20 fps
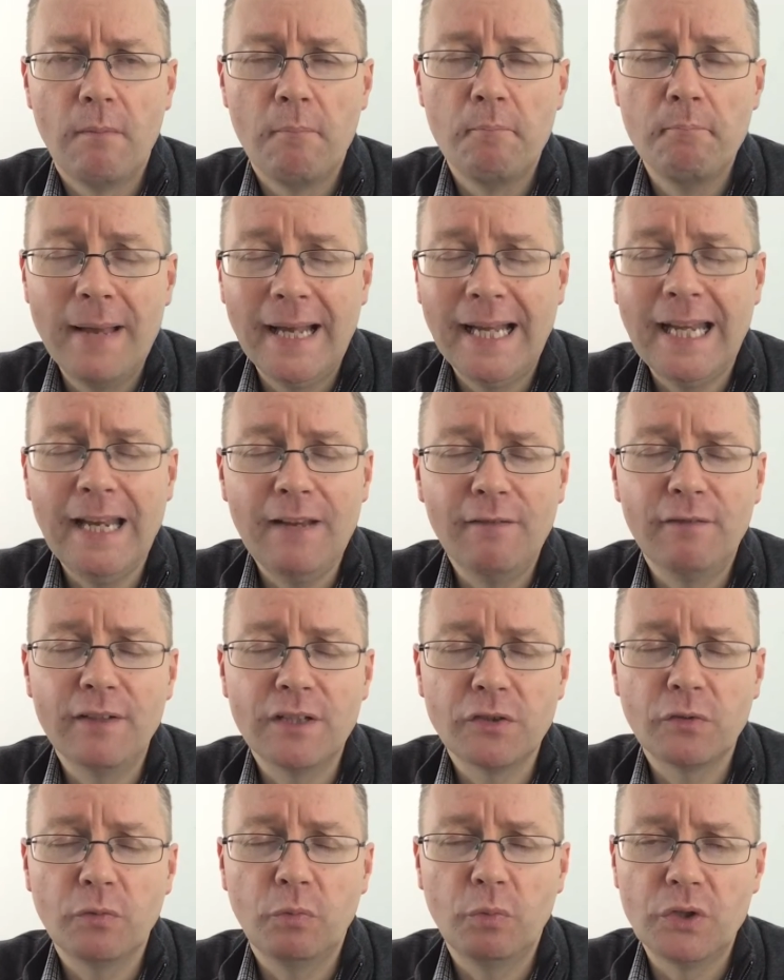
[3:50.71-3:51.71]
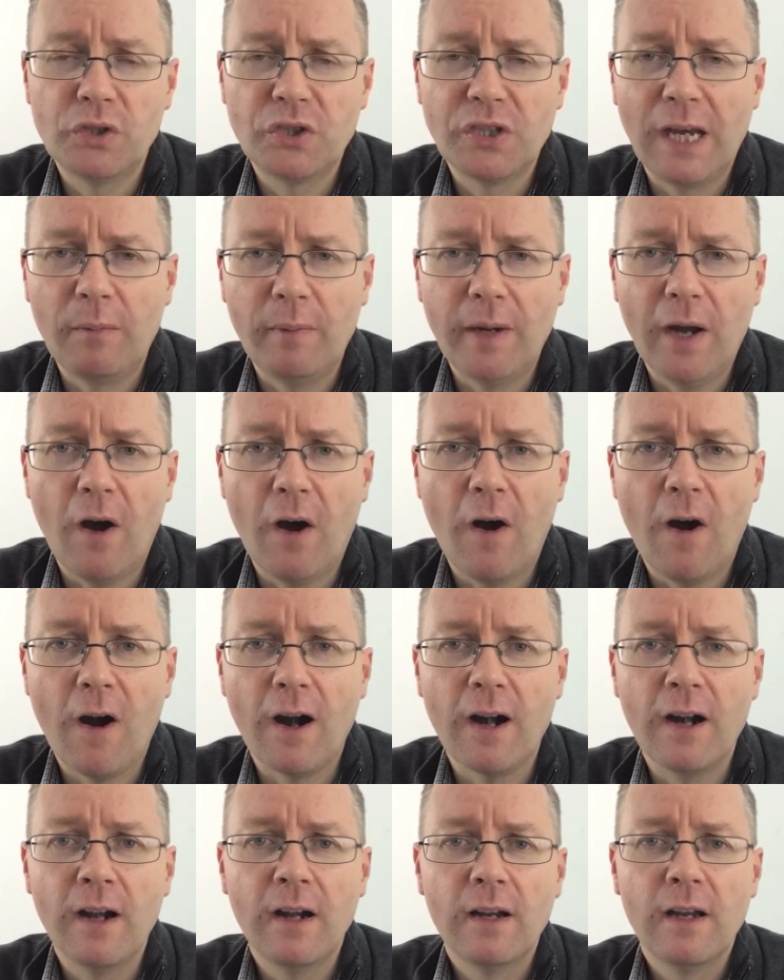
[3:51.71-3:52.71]
Many of us would say we
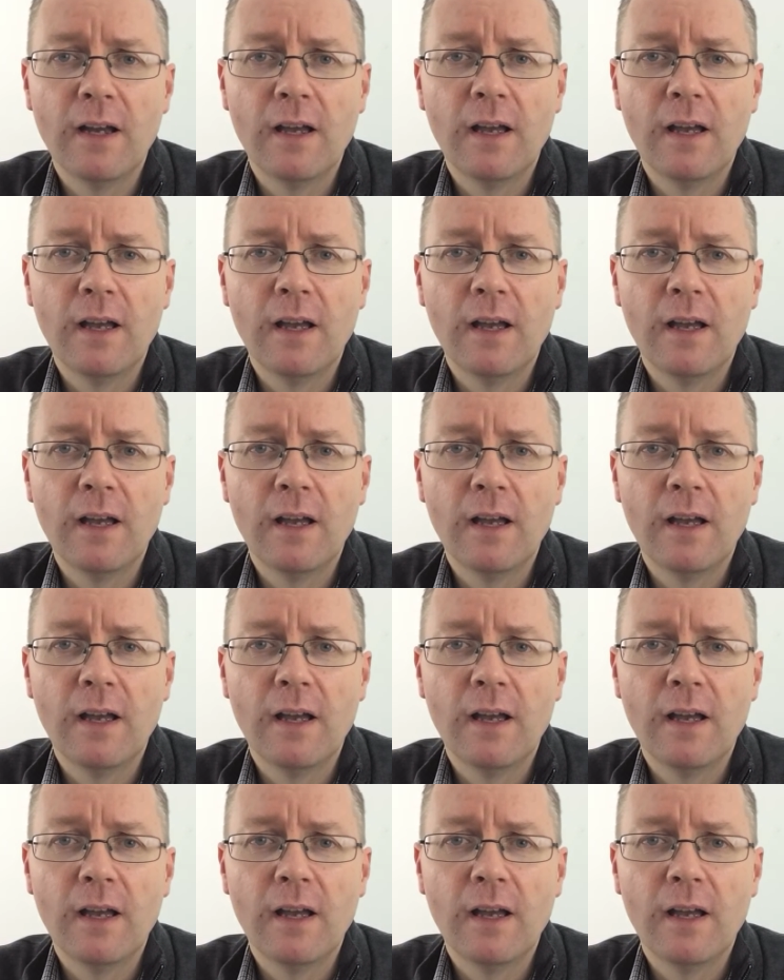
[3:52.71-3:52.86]
are.